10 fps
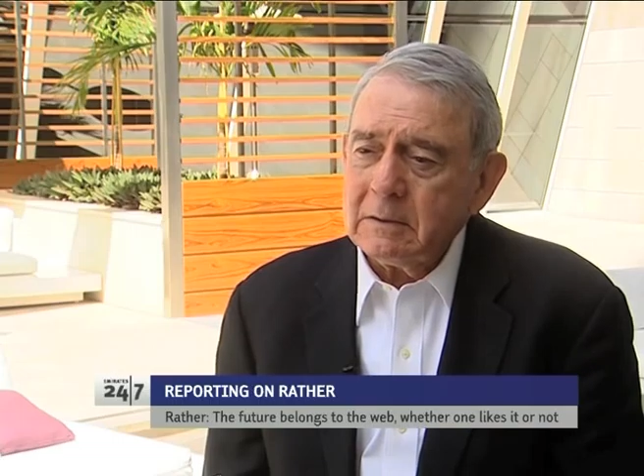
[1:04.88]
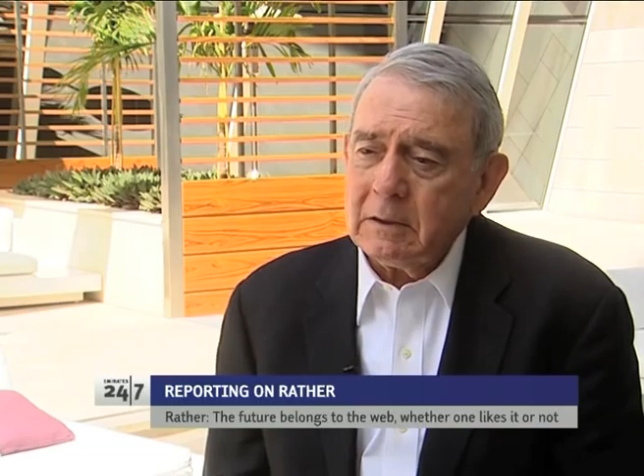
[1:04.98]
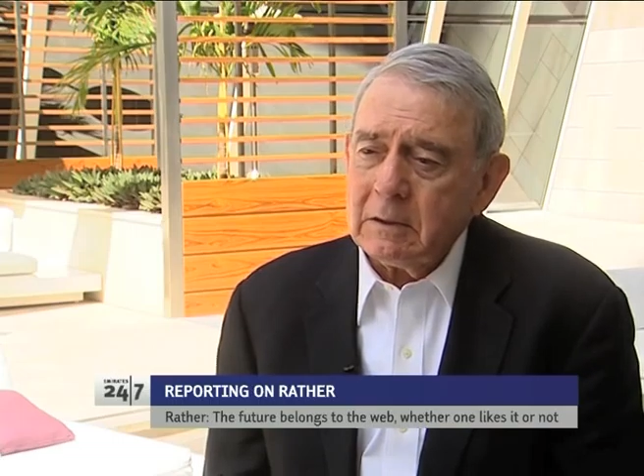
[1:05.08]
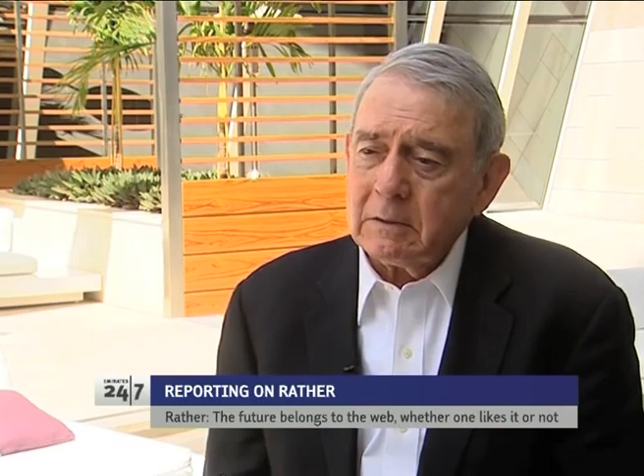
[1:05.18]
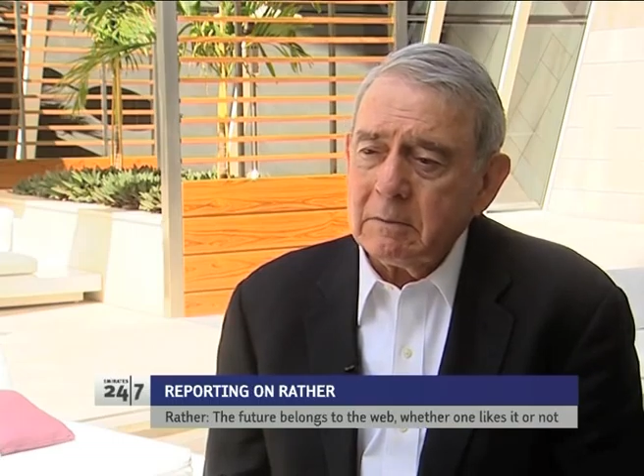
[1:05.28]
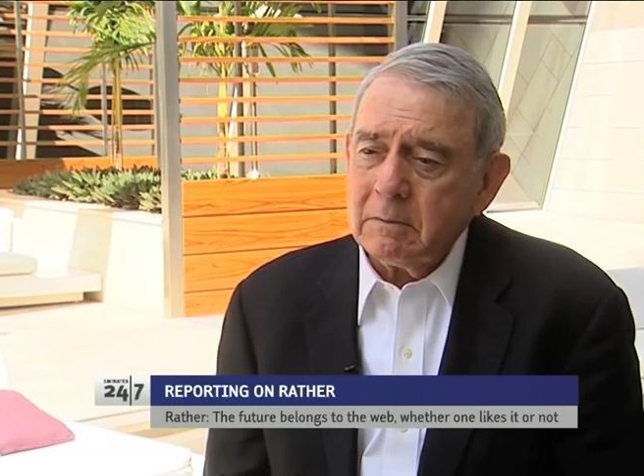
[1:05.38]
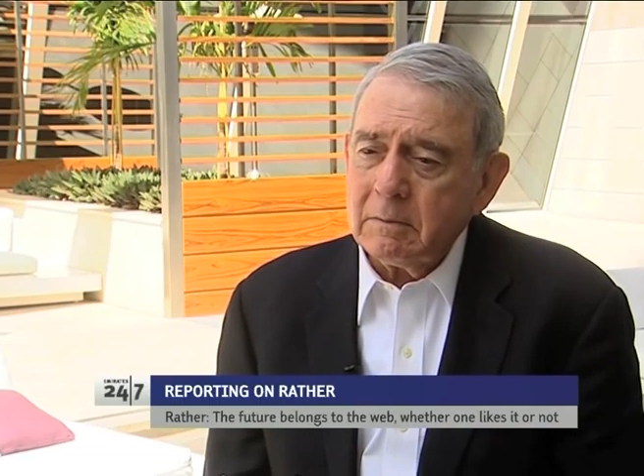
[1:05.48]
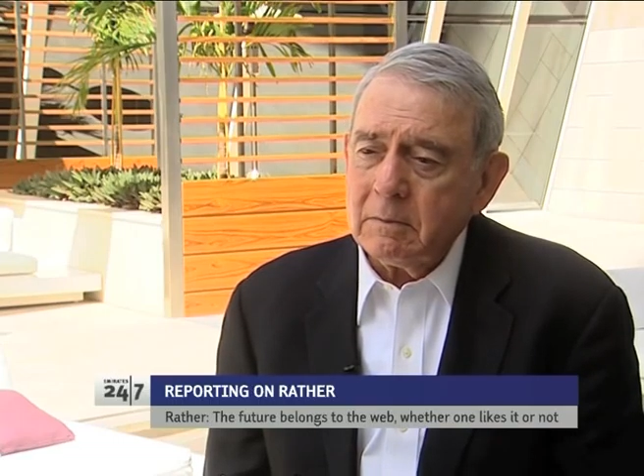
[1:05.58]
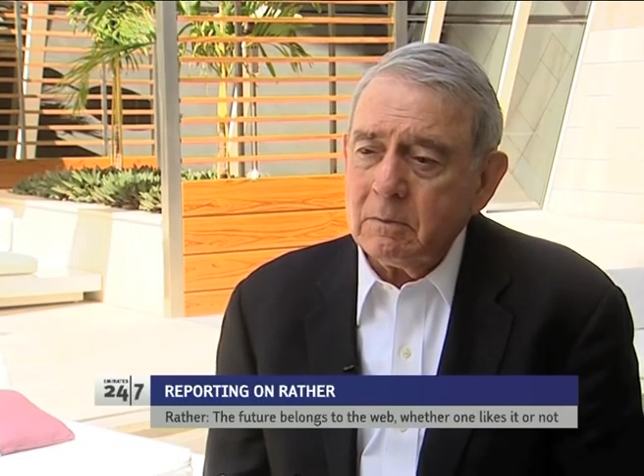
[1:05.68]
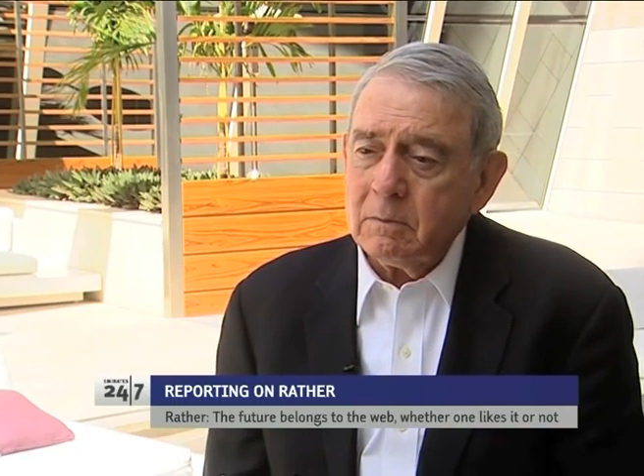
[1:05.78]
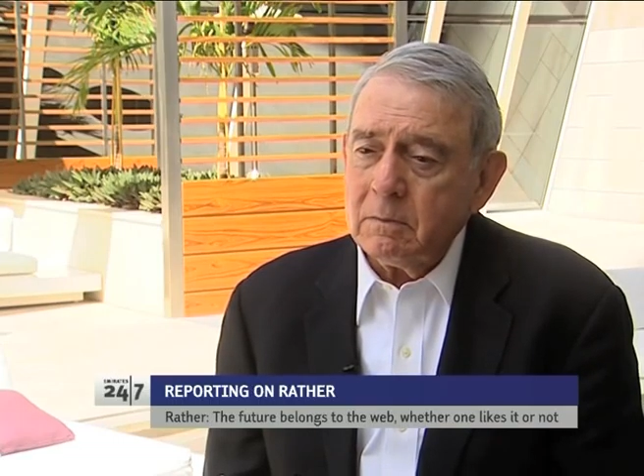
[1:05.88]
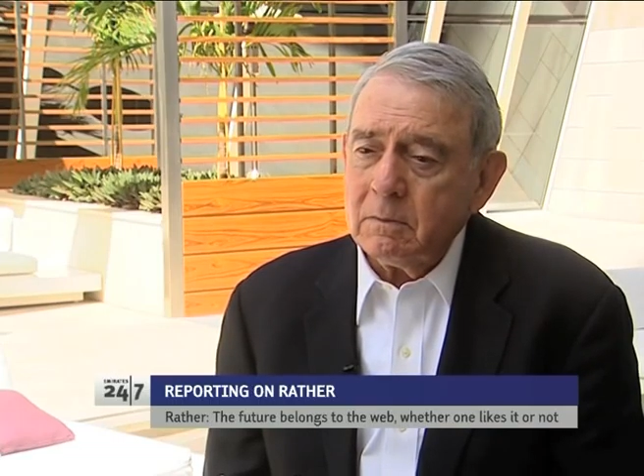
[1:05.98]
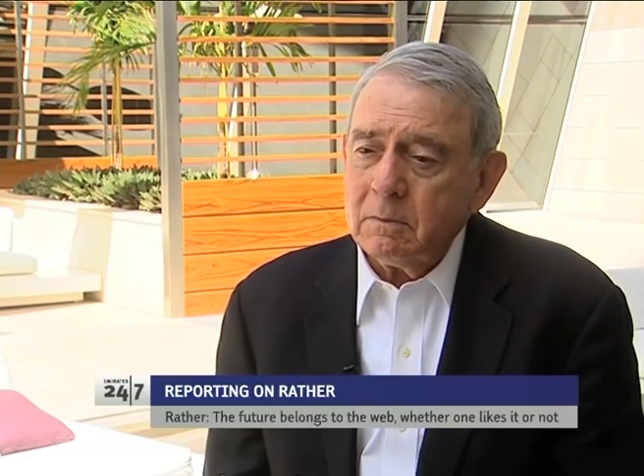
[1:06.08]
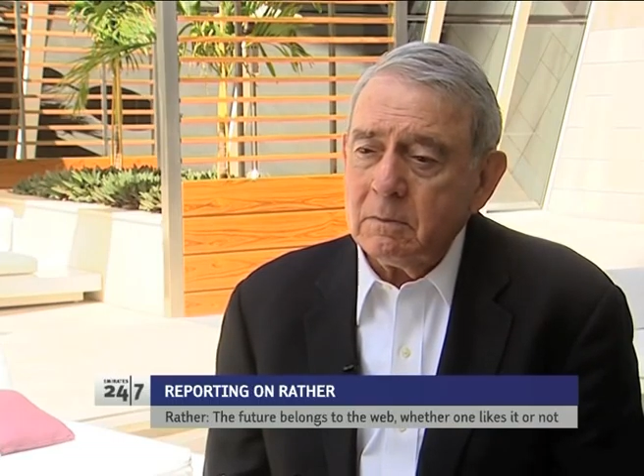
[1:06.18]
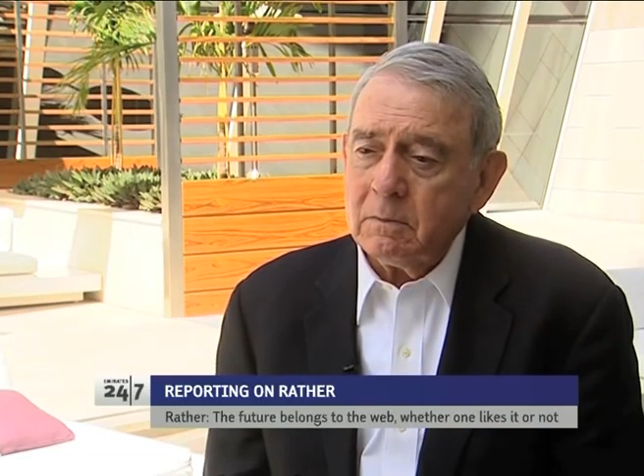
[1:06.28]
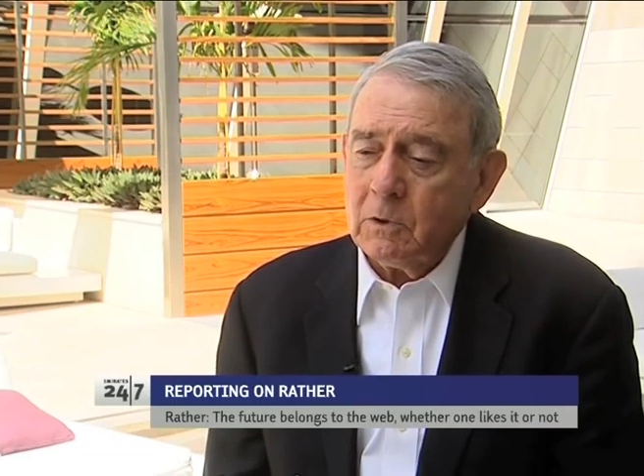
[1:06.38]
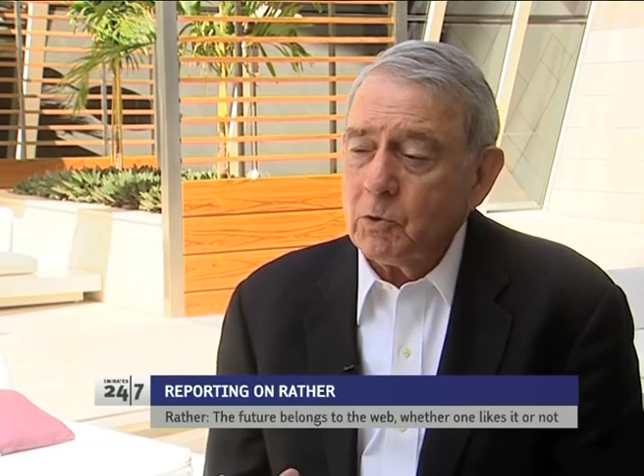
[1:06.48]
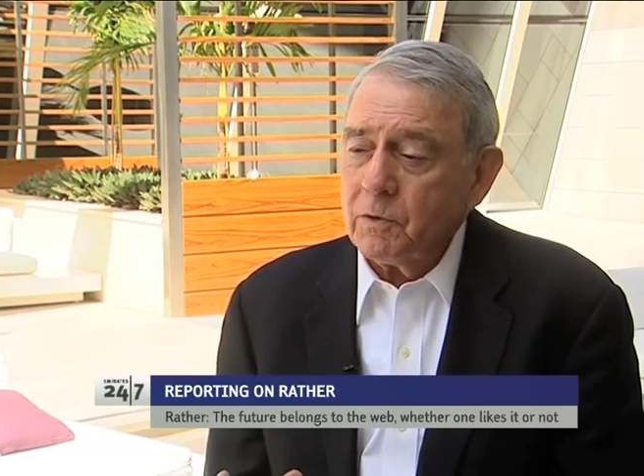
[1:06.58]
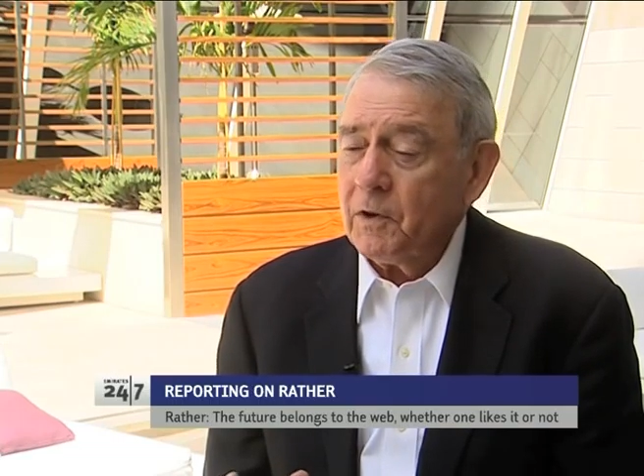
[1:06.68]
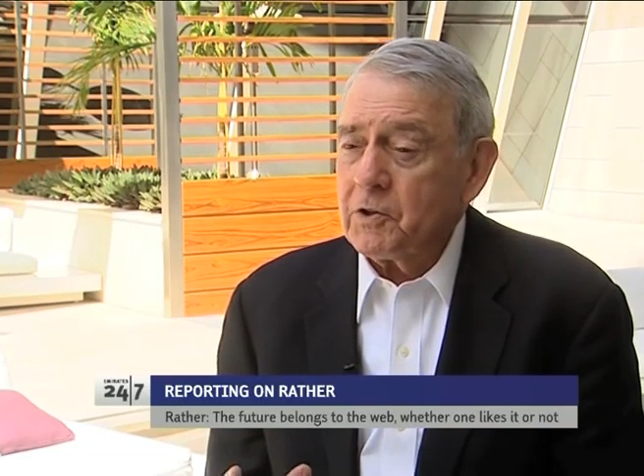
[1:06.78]
on
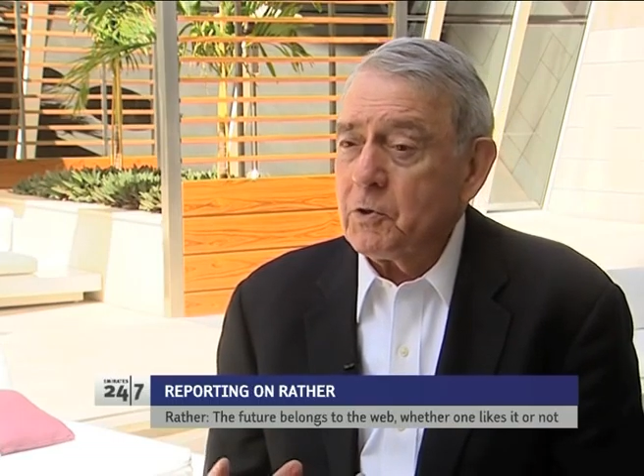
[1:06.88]
those of us